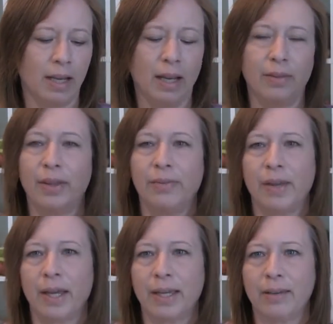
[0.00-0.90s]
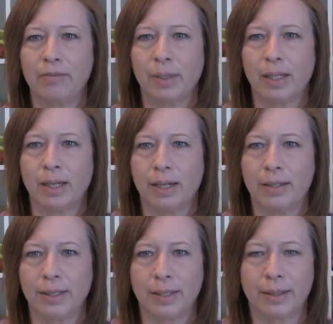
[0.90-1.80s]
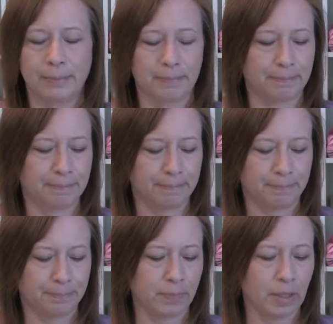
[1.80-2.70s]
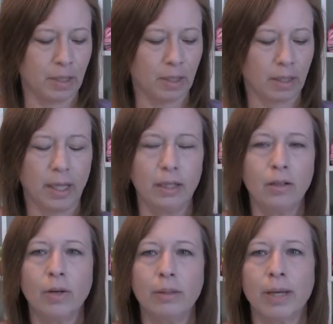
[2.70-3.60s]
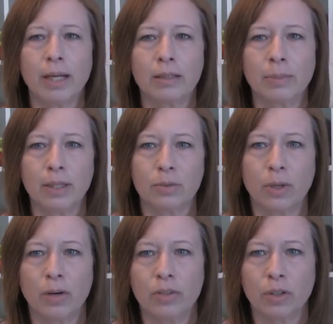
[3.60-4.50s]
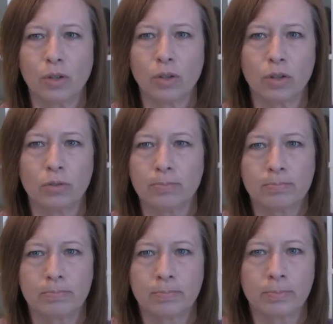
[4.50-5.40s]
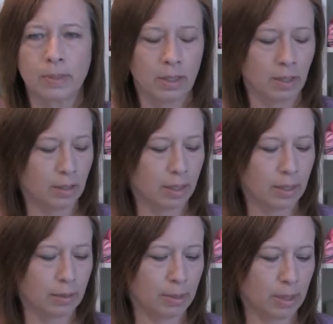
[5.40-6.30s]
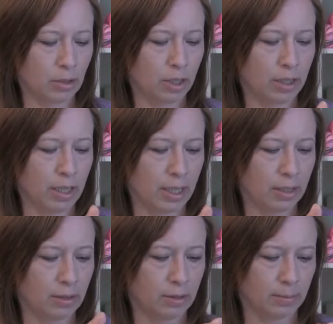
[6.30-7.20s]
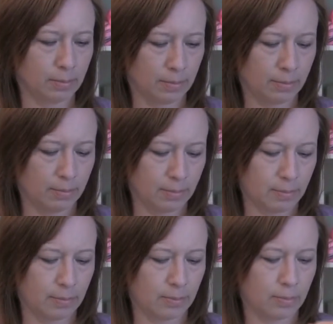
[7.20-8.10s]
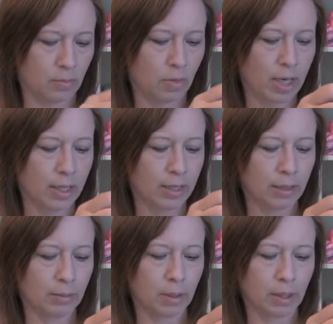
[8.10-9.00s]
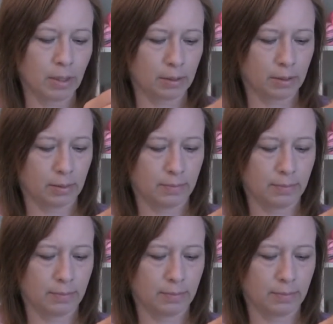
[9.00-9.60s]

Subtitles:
and then that gave me an idea. Kind of going back to my 12-year-old elementary days, riding on the bus.